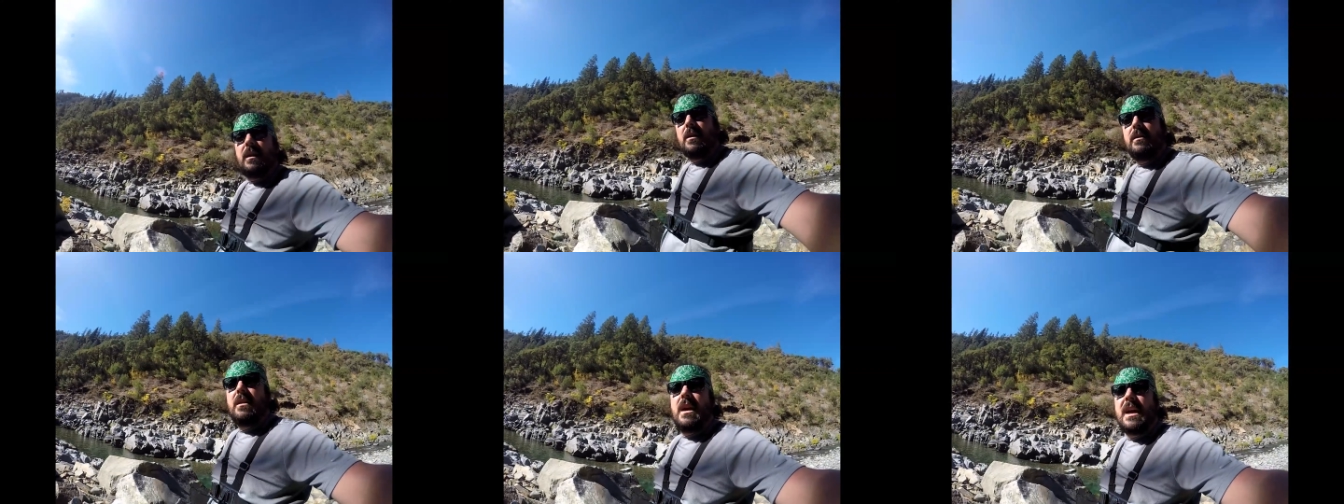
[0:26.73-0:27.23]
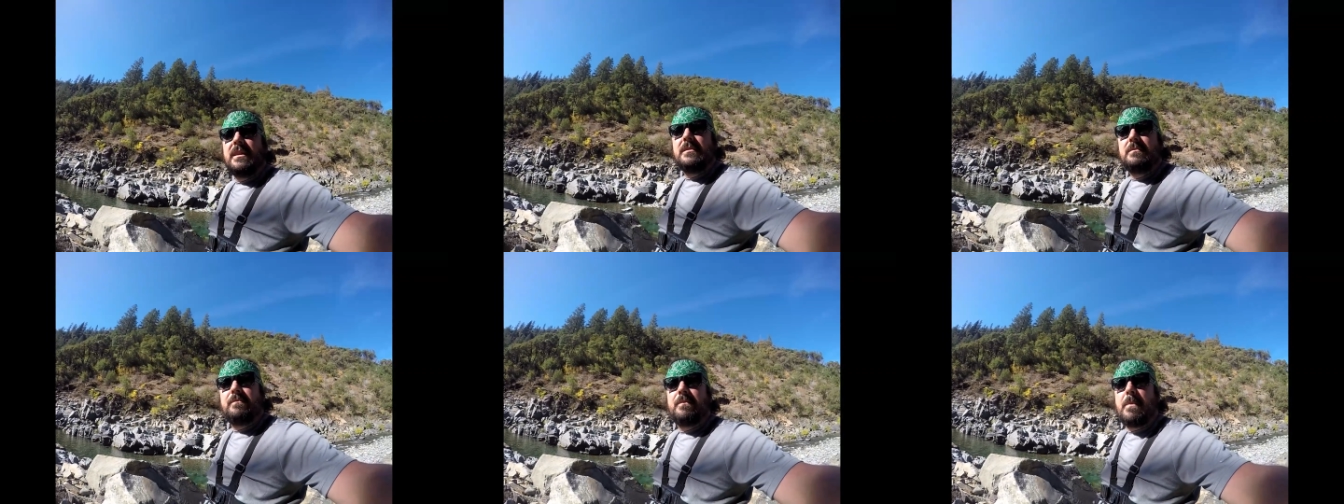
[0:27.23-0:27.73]
Alright,
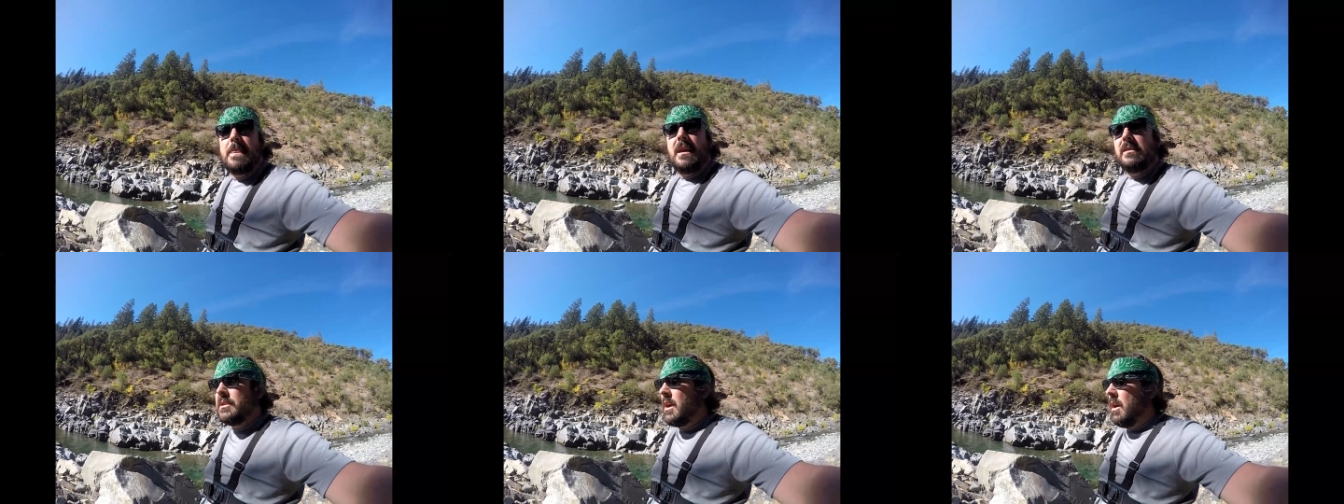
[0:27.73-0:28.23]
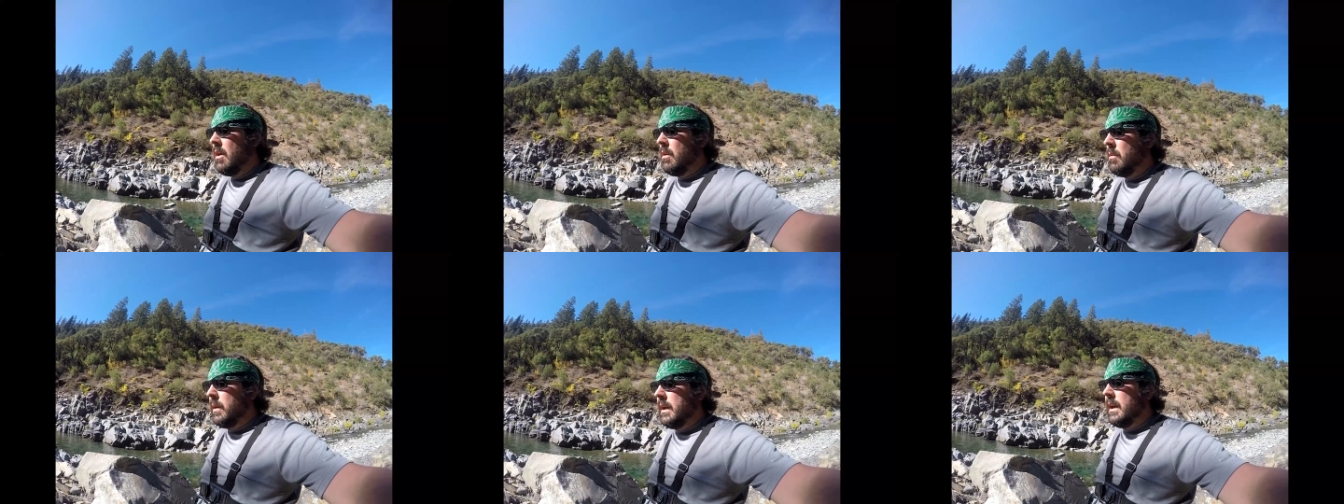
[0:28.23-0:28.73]

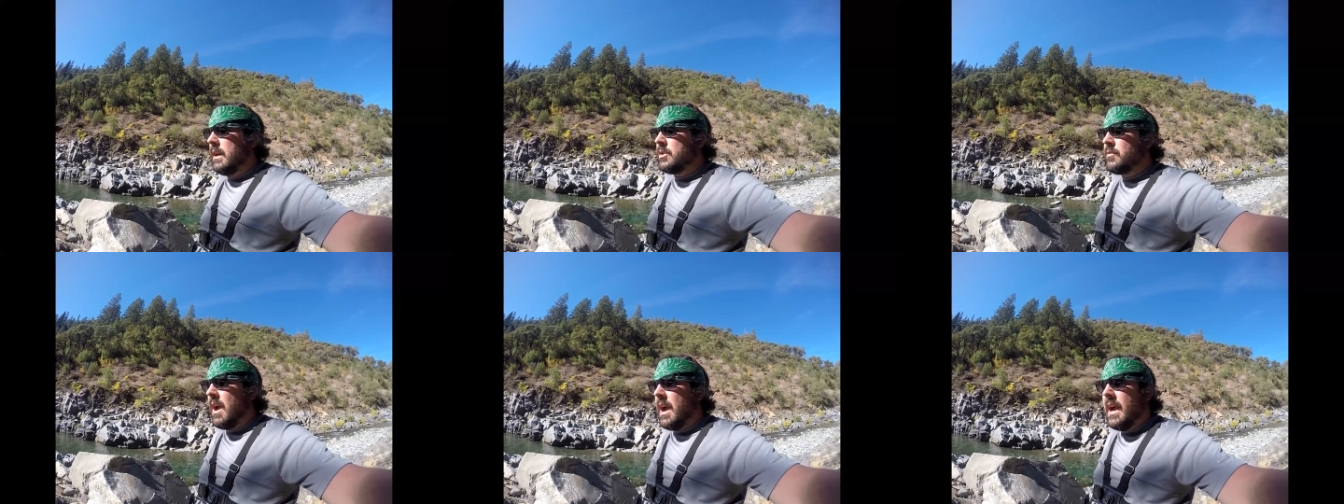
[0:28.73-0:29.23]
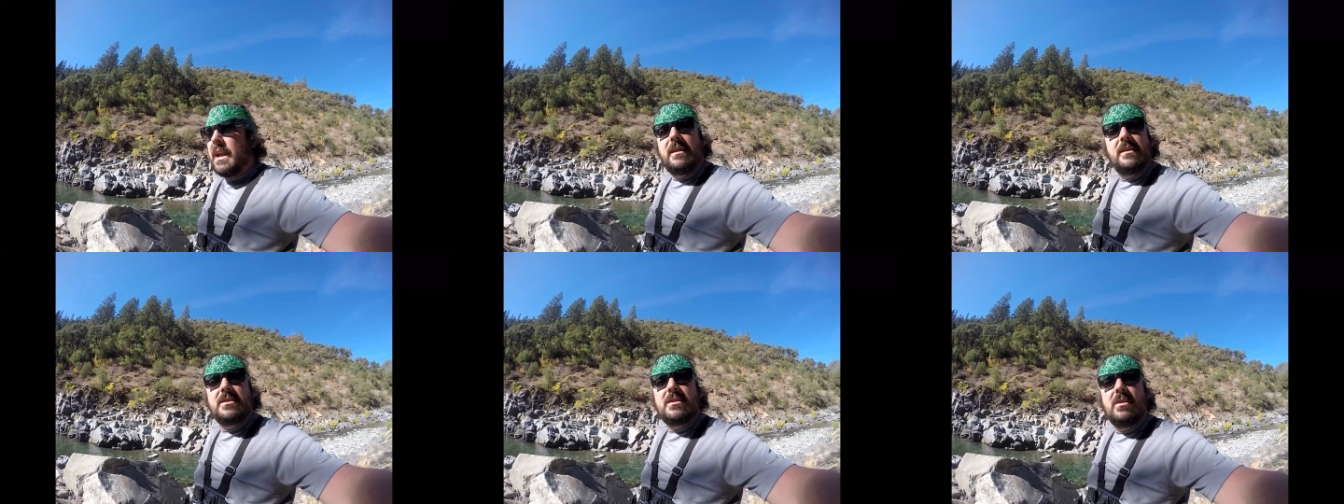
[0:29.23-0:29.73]
so we tried
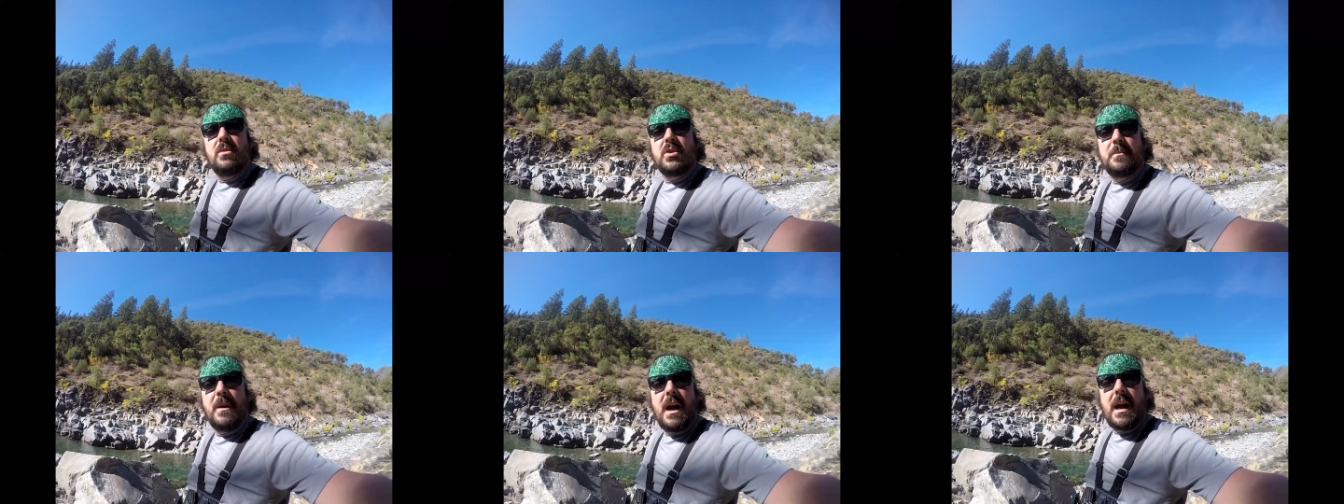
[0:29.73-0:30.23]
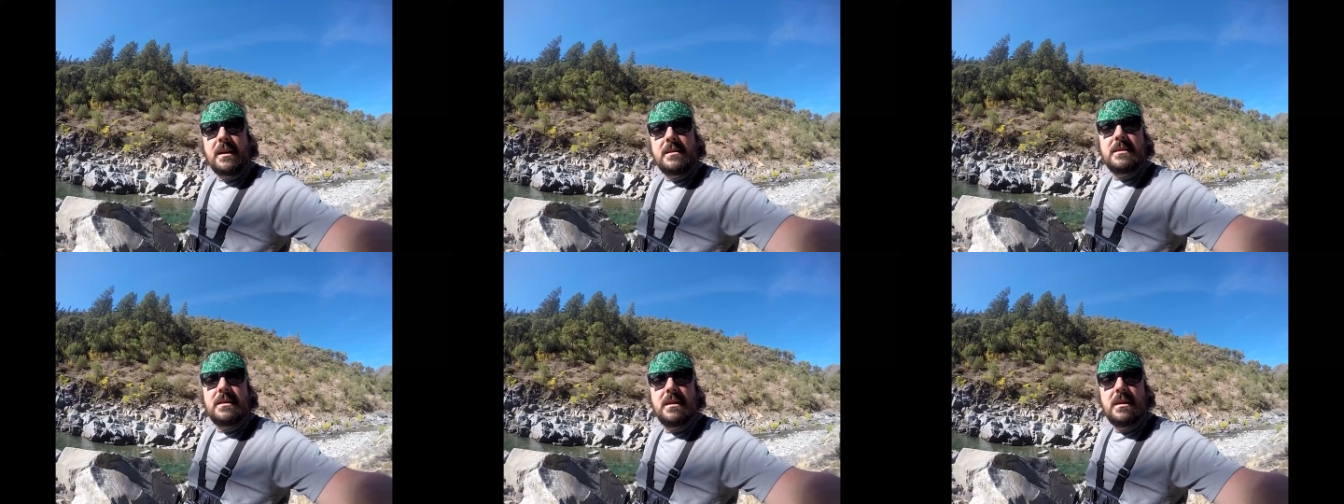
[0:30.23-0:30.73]
the sluice
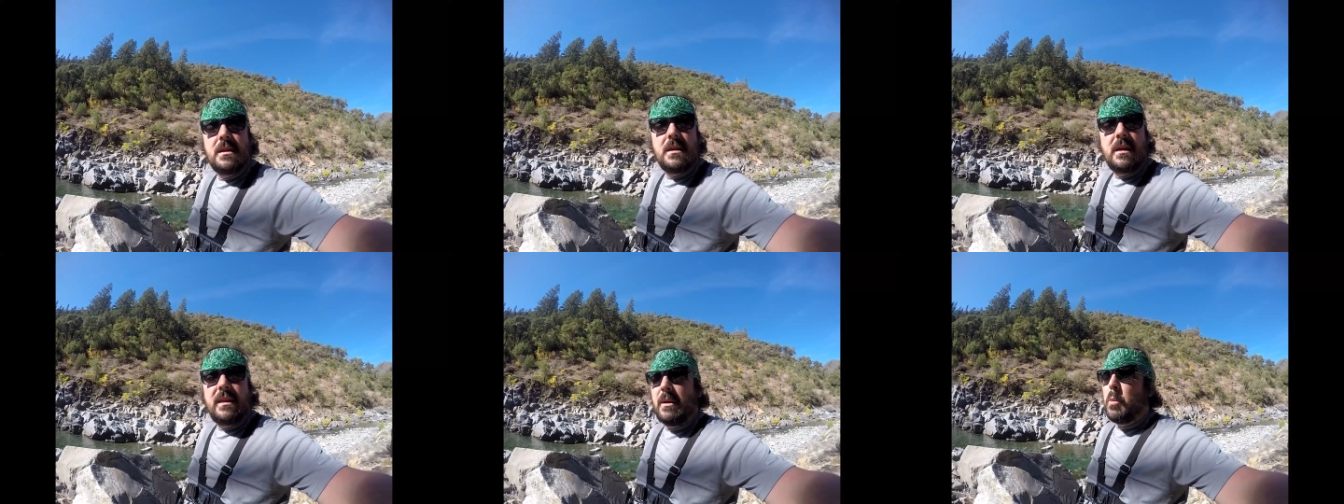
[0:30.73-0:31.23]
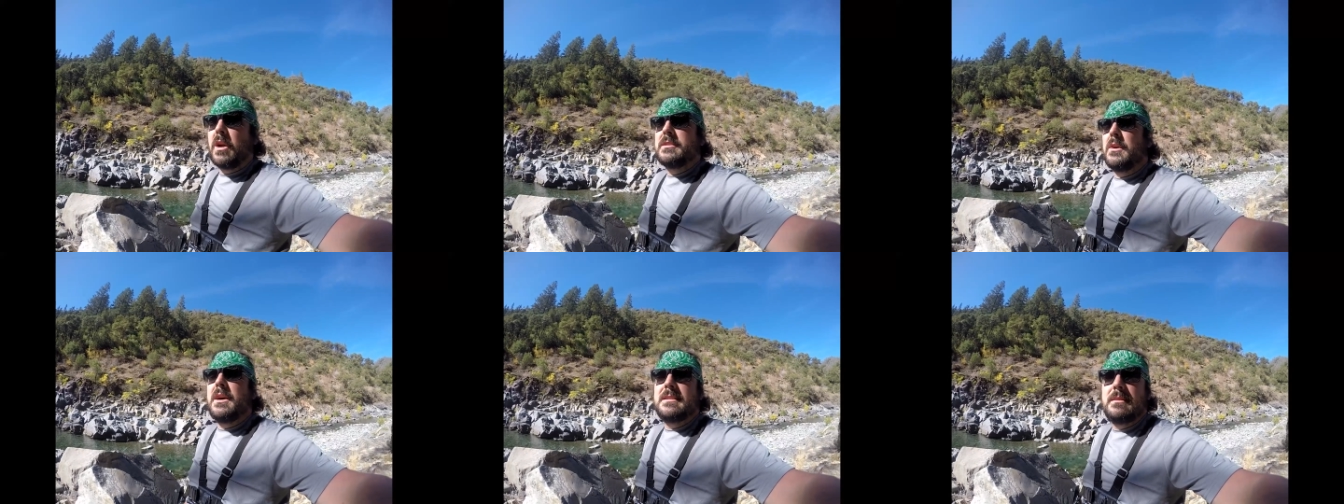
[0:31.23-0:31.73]
box. Thing works
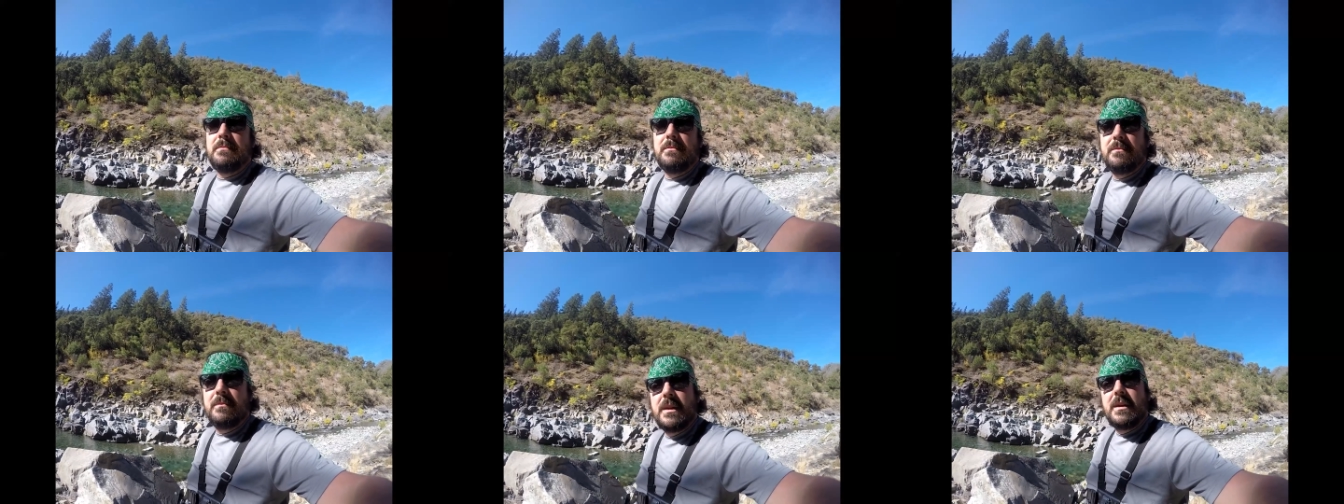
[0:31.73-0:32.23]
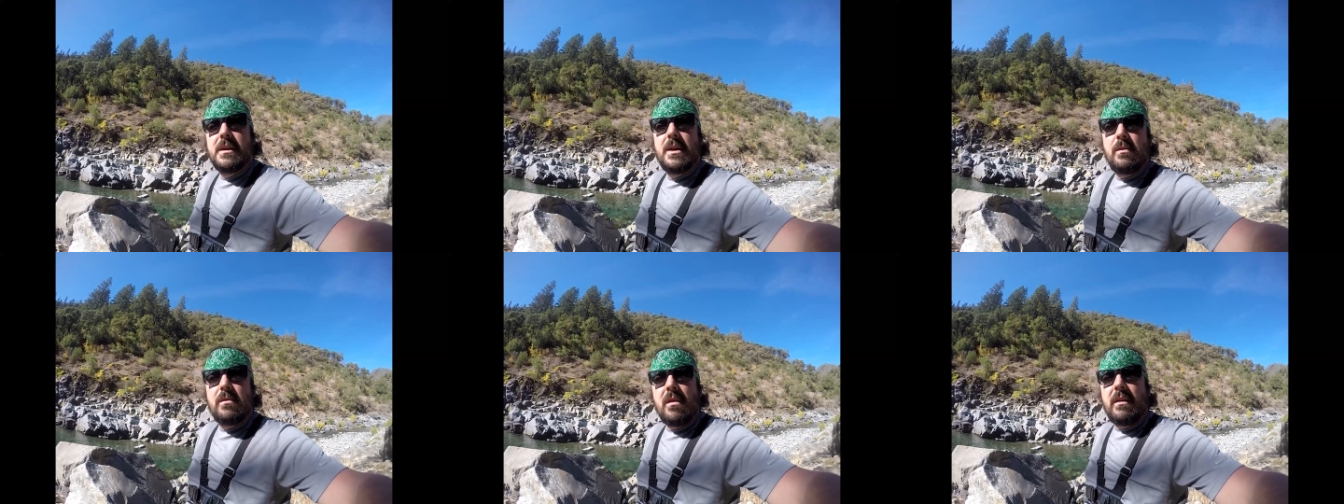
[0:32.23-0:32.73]
awesome.
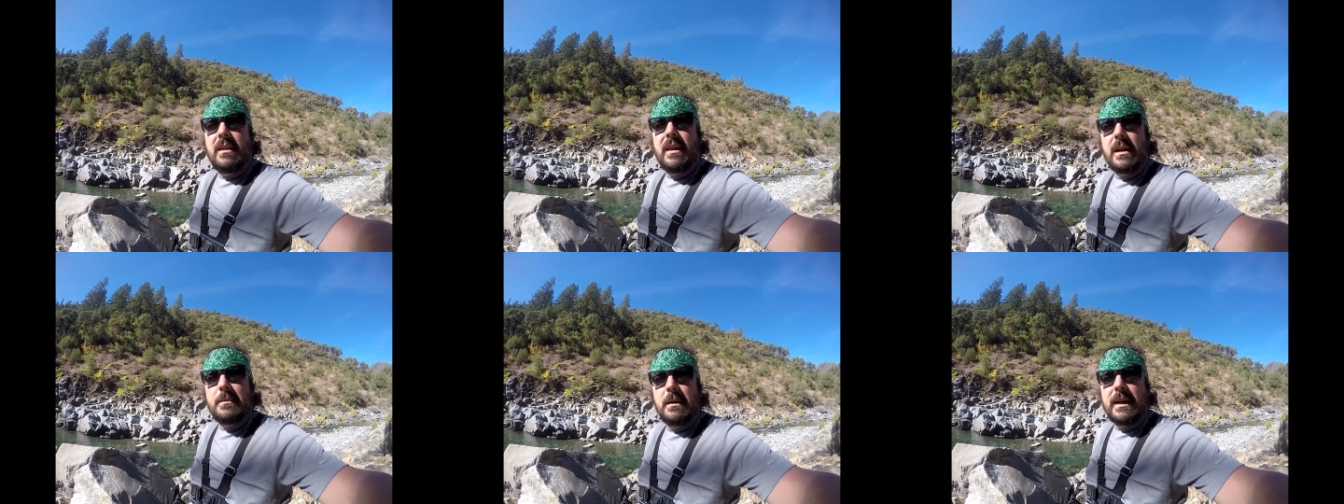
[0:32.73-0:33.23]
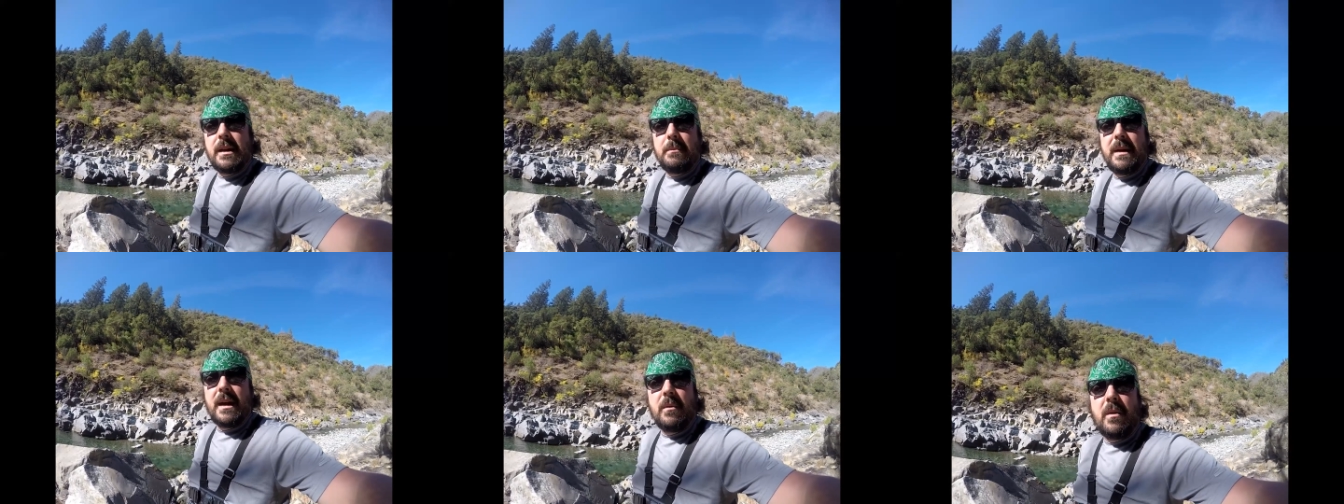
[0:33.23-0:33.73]
We're already thinking about getting a
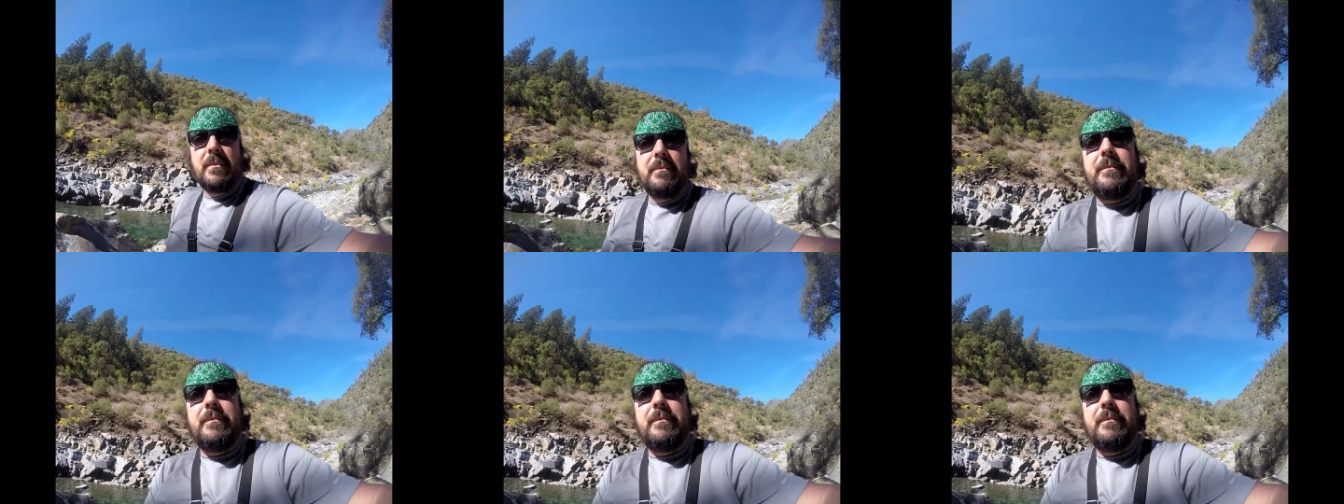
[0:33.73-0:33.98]
bigger one.